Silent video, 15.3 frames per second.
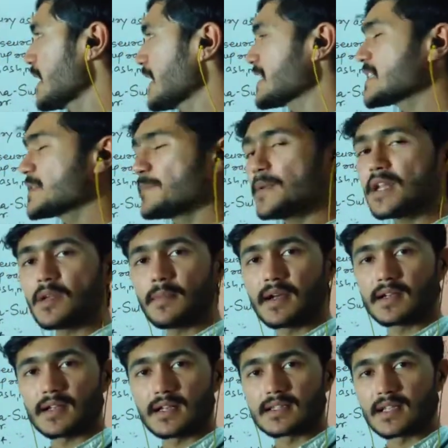
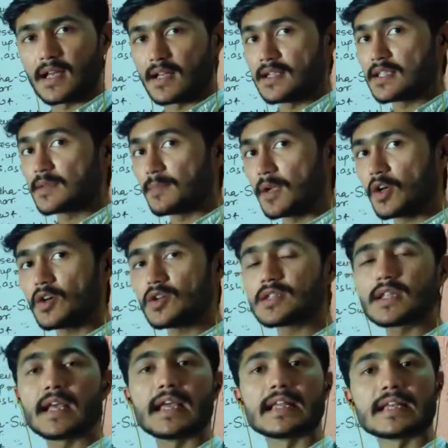experimental science
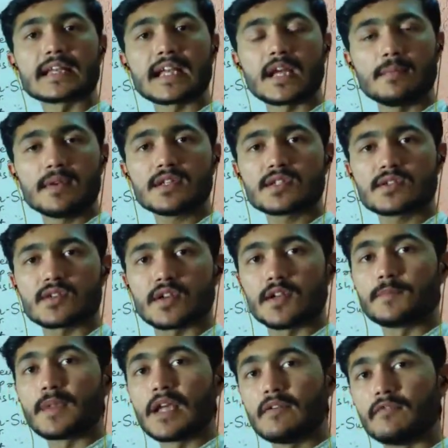because in chemistry,